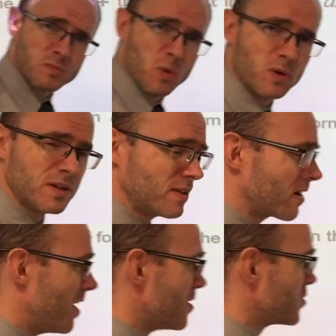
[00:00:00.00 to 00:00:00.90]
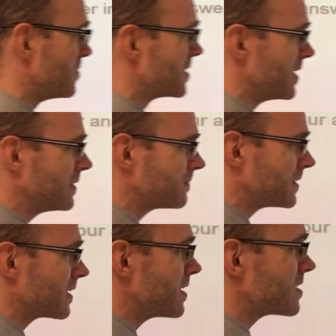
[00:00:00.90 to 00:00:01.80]
board in the classroom today.
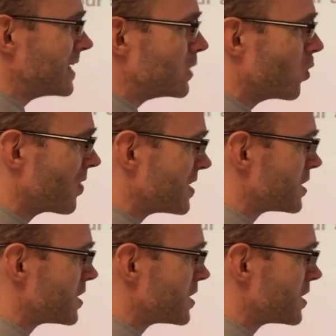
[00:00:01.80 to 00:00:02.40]
Okay, because I need all of this